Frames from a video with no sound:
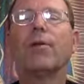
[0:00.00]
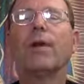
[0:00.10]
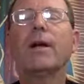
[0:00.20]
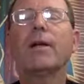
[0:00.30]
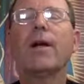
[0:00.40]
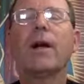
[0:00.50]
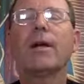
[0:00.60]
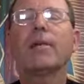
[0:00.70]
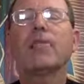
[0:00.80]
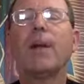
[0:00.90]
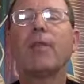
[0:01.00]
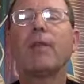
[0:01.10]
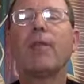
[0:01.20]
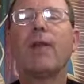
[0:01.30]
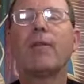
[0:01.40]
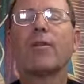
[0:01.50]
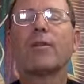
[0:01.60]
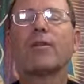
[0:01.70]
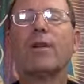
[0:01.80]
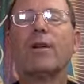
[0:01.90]
3 o'clock Chaplet Divine
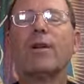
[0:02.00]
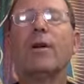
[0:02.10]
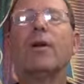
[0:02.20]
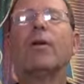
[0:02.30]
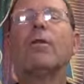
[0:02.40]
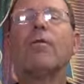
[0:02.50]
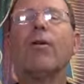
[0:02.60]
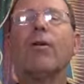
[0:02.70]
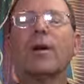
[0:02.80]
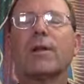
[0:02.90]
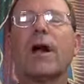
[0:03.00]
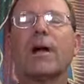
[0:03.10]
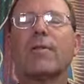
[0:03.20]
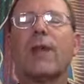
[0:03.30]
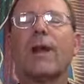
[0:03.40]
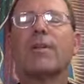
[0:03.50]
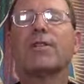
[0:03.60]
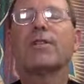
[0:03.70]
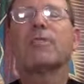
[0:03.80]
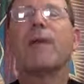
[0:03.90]
Mercy. 4 o'clock
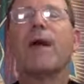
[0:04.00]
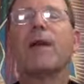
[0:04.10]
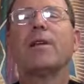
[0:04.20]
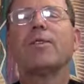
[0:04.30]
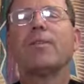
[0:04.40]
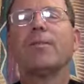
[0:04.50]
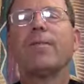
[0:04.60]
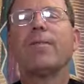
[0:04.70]
Mass in Spanish.